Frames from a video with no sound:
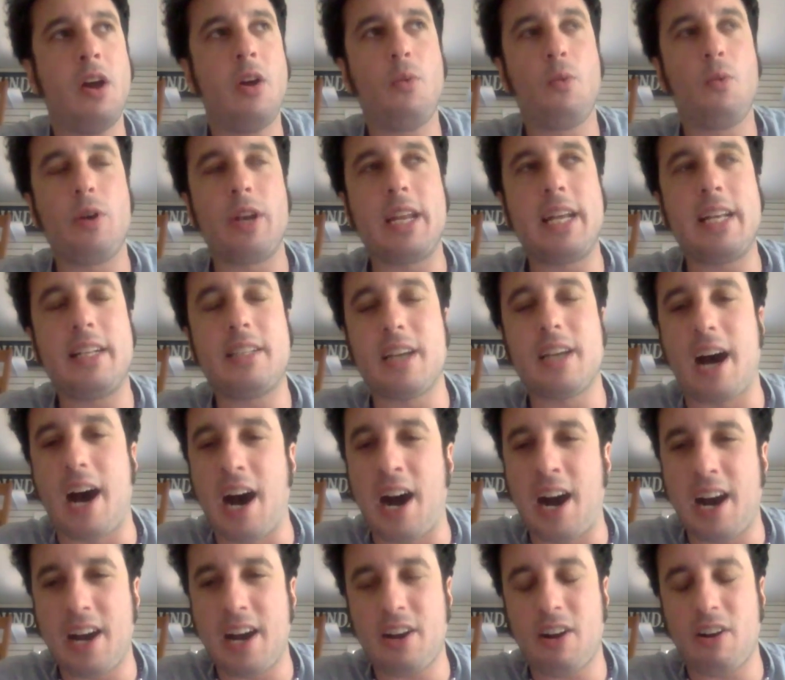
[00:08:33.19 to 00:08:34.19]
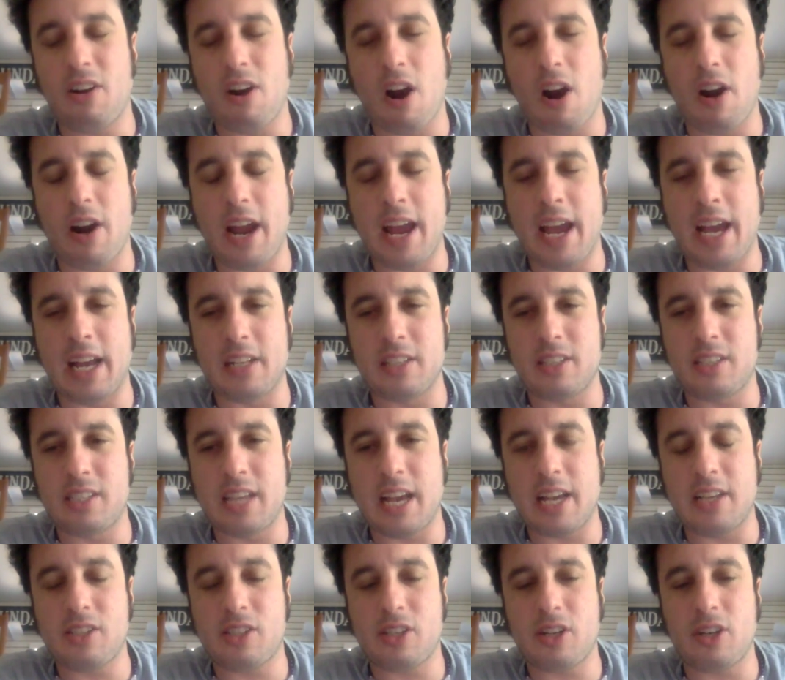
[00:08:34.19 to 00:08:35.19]
We need to honor our
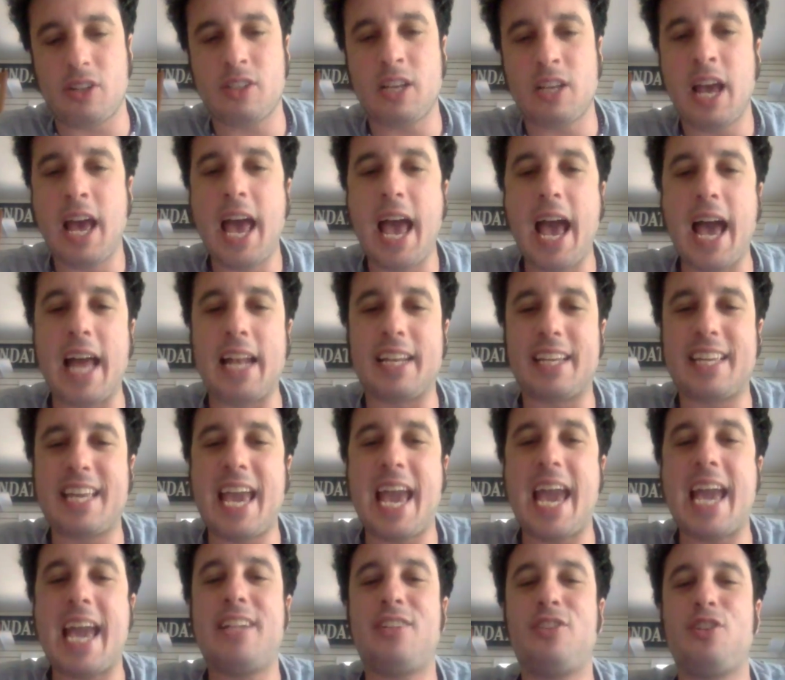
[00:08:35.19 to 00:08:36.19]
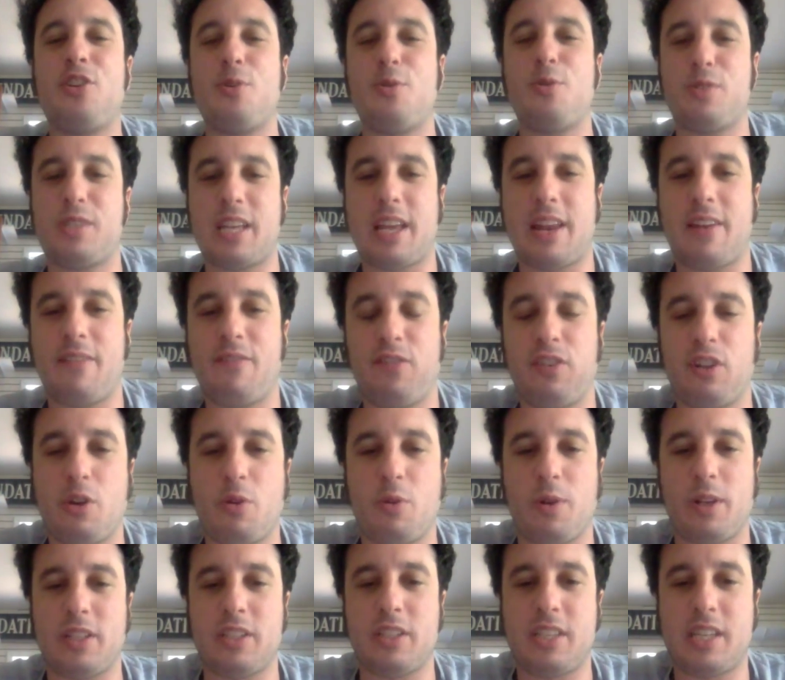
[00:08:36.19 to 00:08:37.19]
ancestors and K2's influence